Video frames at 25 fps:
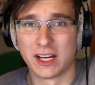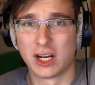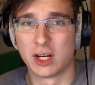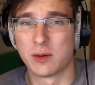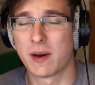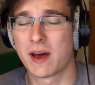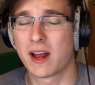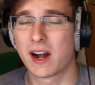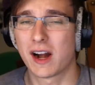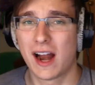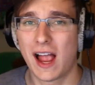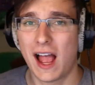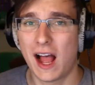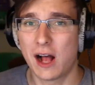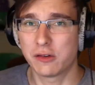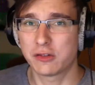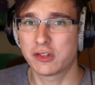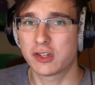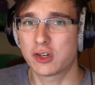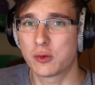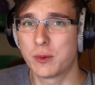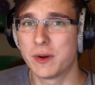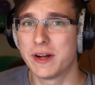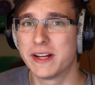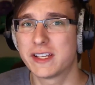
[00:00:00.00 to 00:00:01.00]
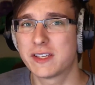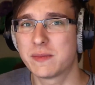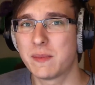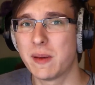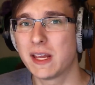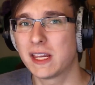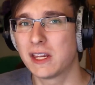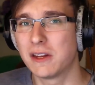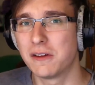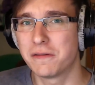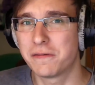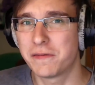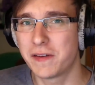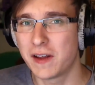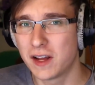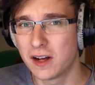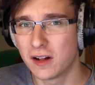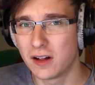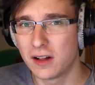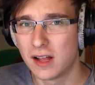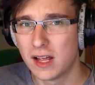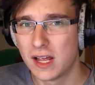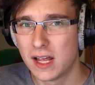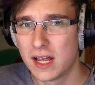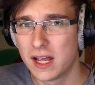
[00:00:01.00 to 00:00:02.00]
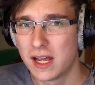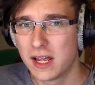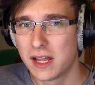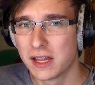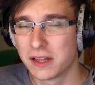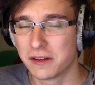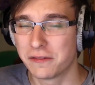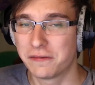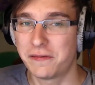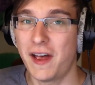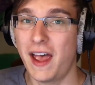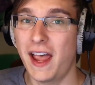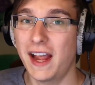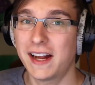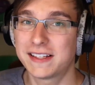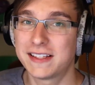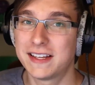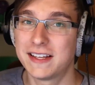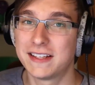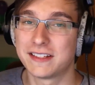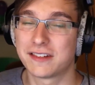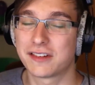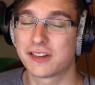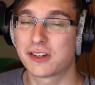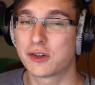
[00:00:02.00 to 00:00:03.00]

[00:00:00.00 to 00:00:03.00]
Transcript: and no matter how squids make you feel, the fact is,